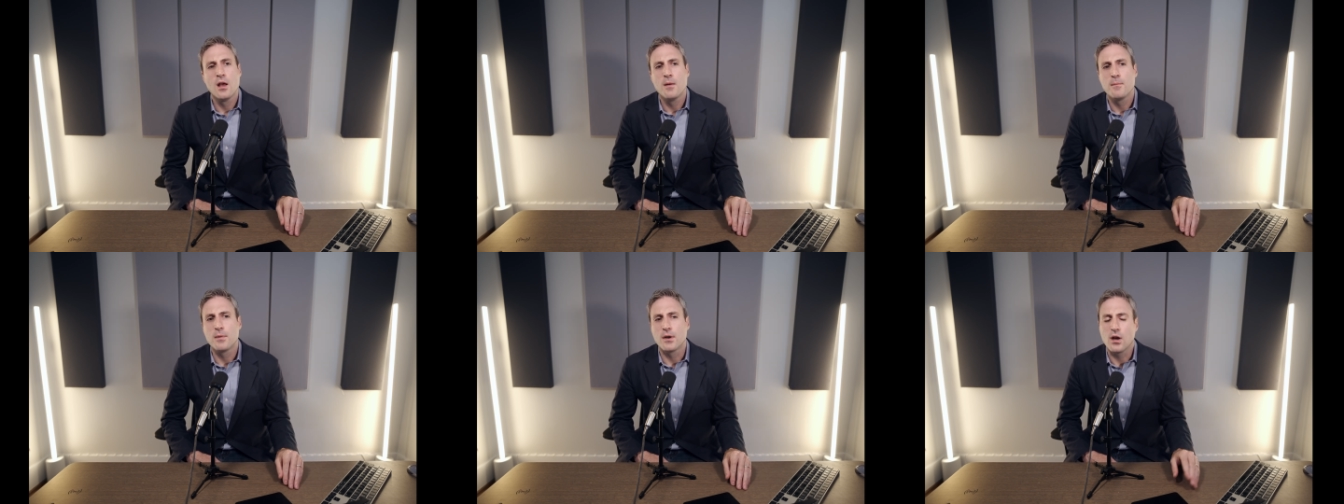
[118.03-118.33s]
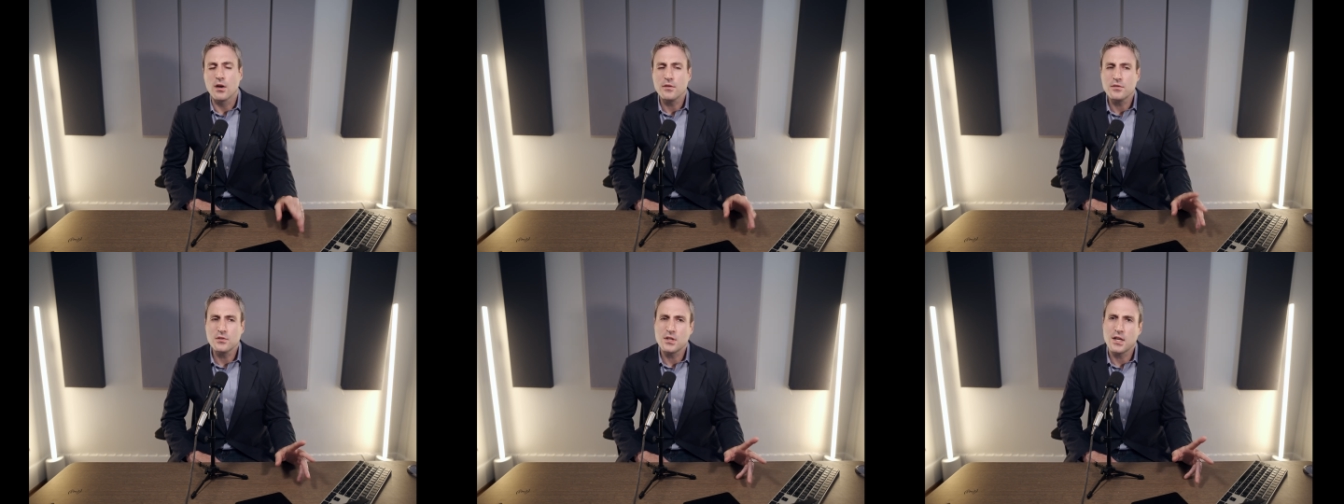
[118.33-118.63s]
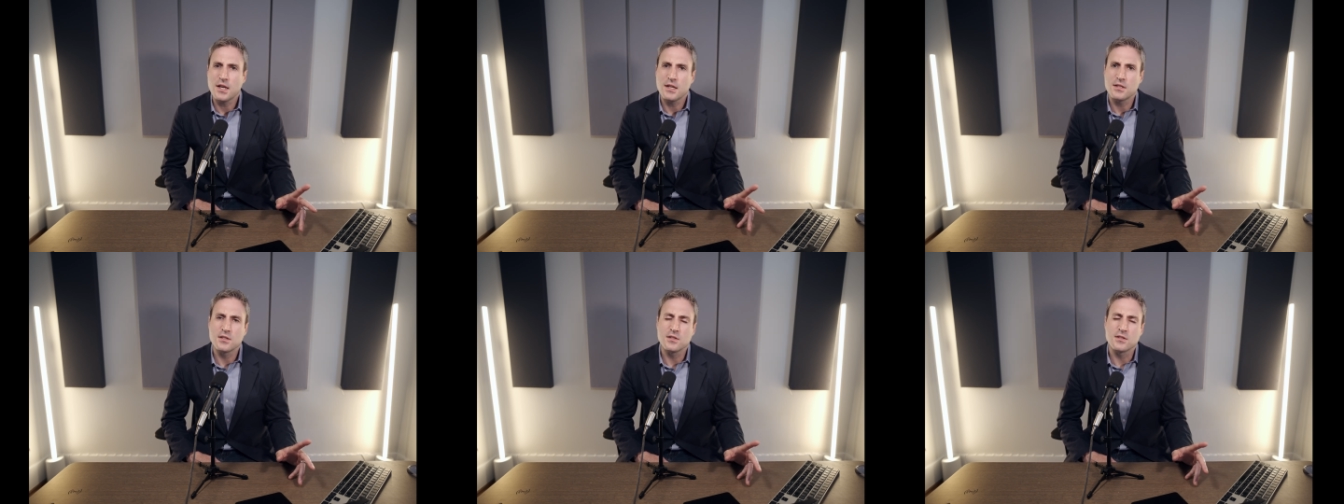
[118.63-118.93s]
but other
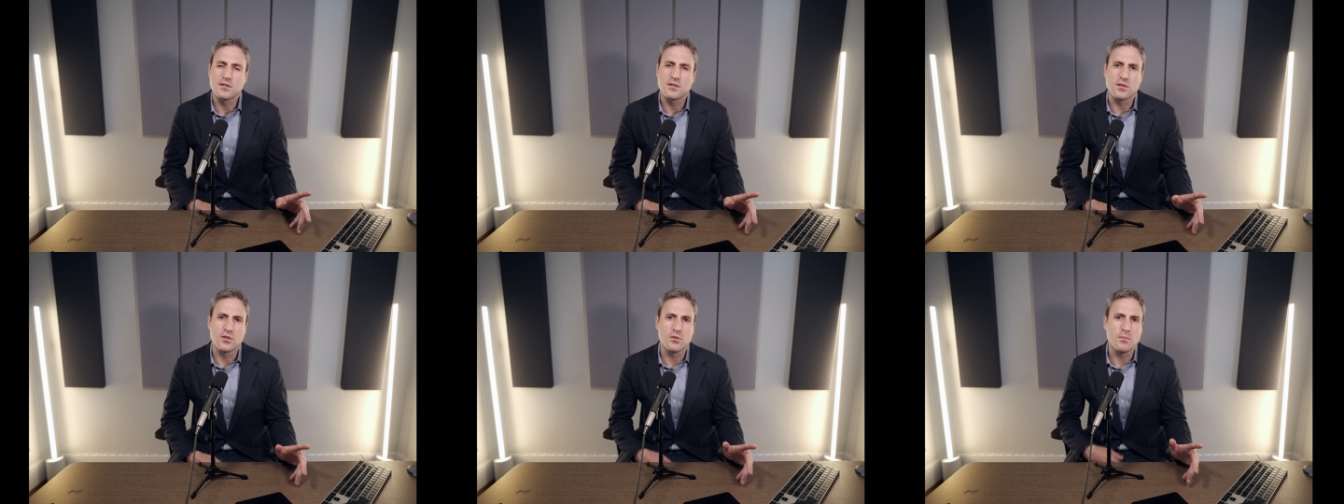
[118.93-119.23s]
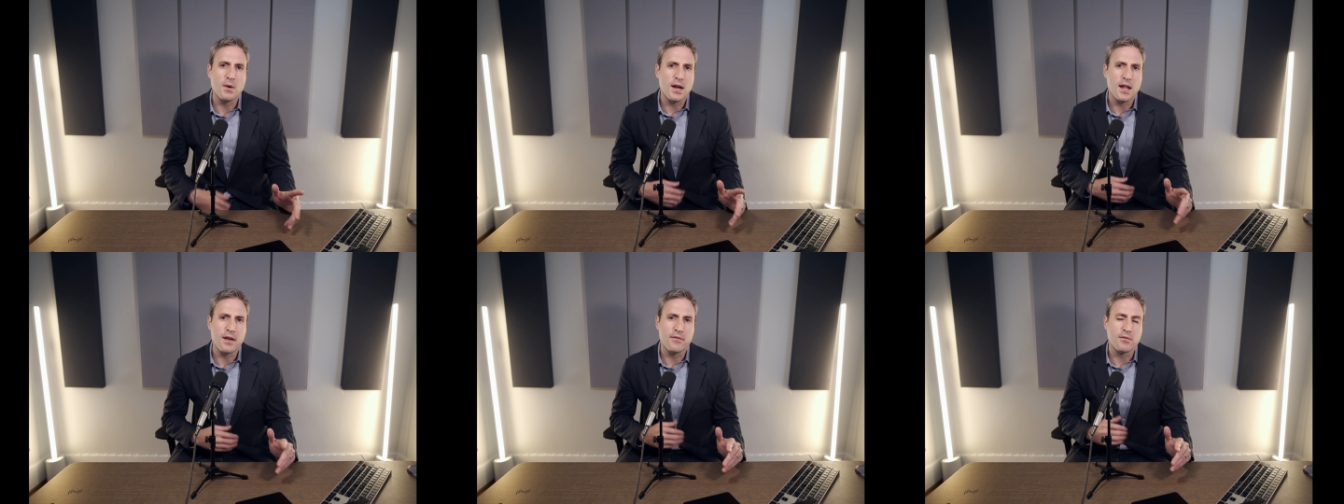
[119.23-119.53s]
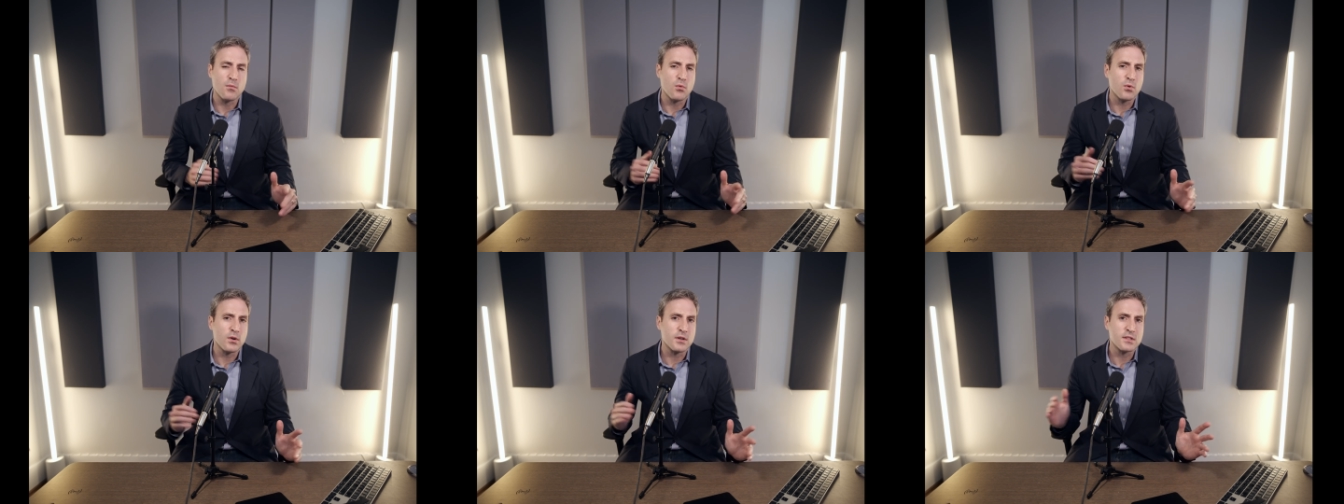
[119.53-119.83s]
cases you might have a
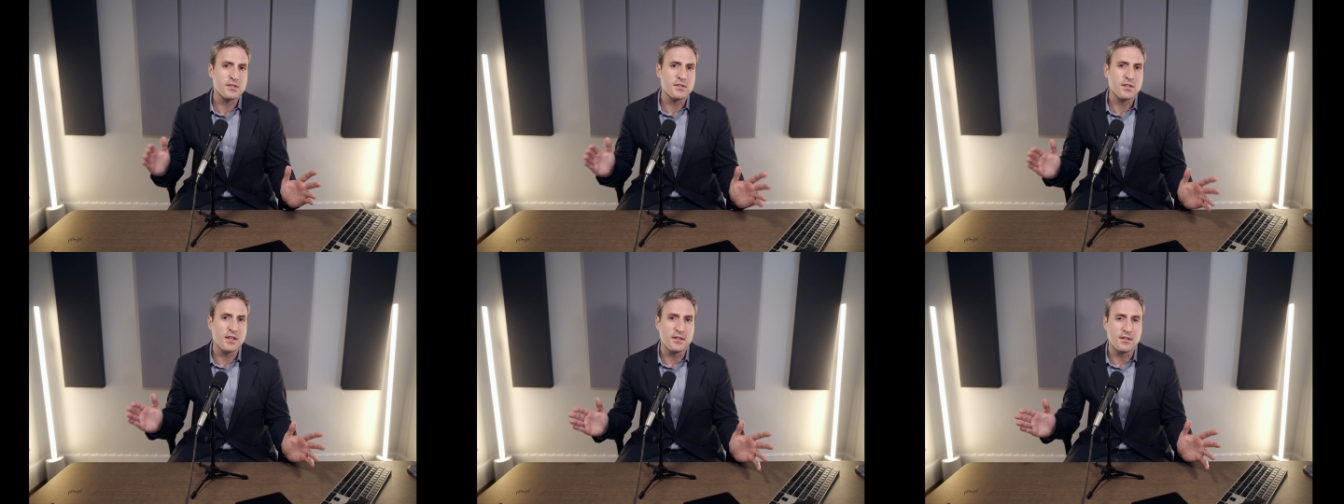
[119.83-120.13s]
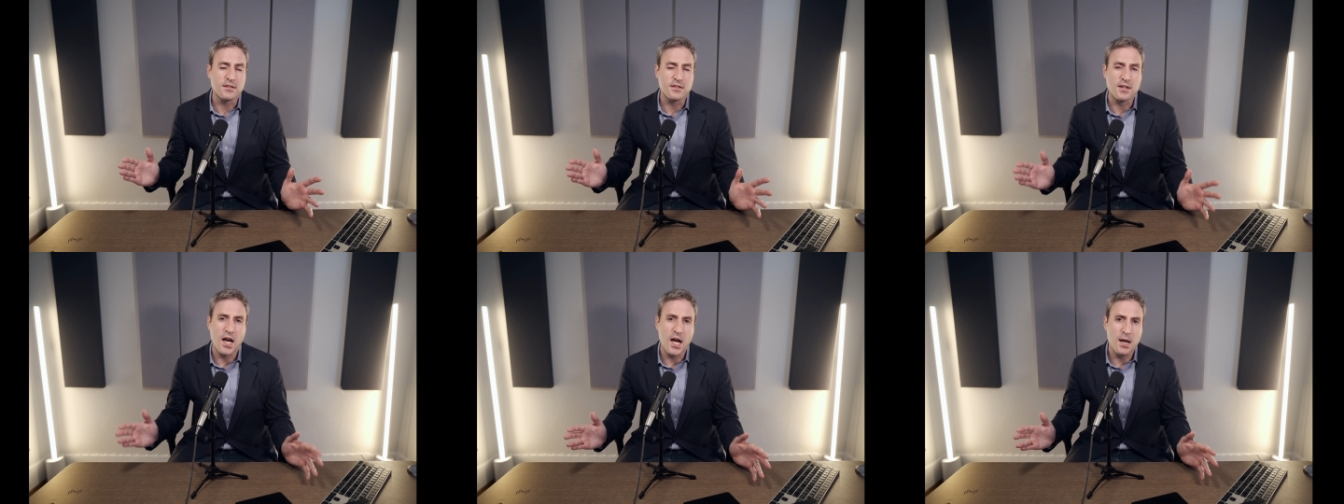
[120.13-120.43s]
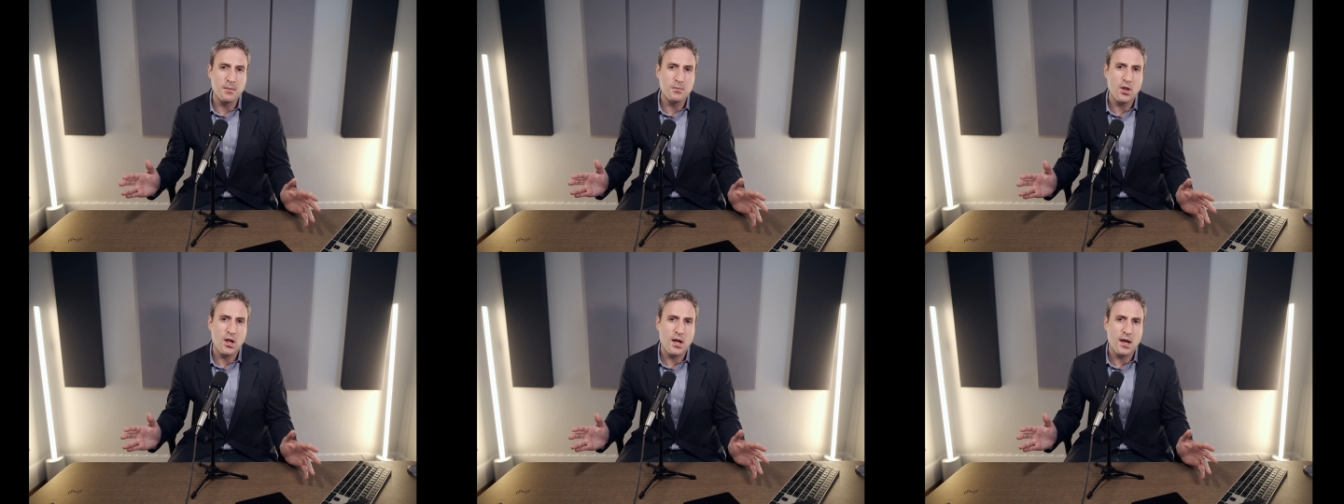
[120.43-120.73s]
more extended
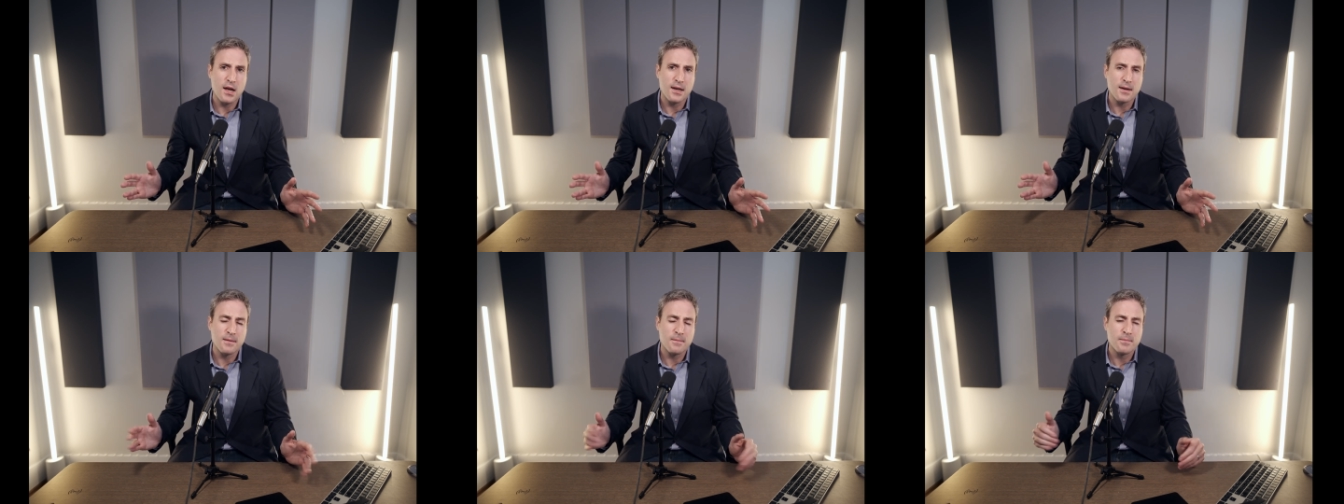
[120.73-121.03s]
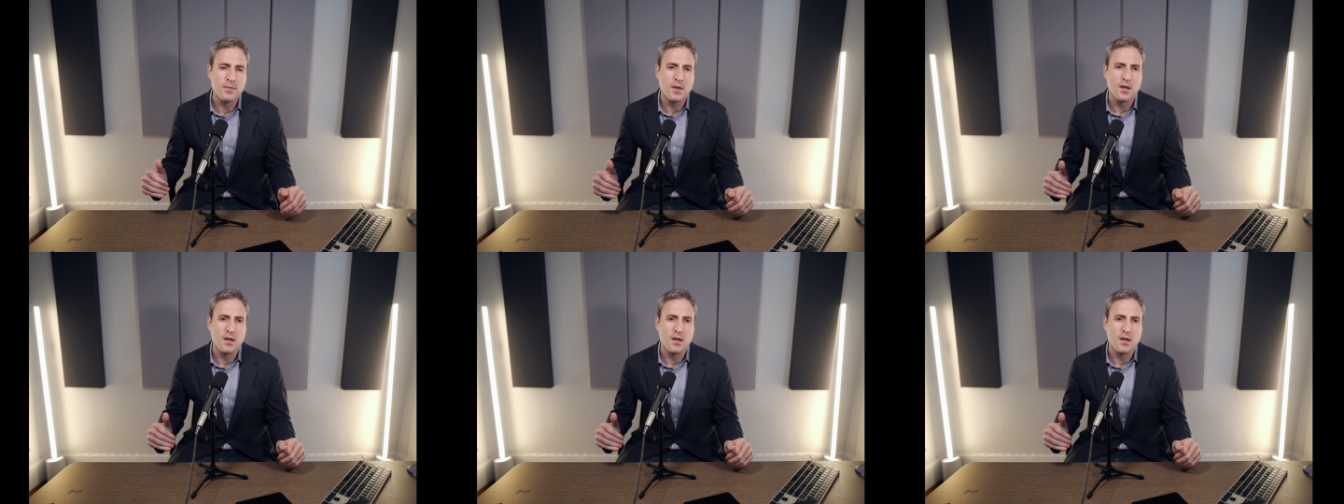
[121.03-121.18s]
timeline,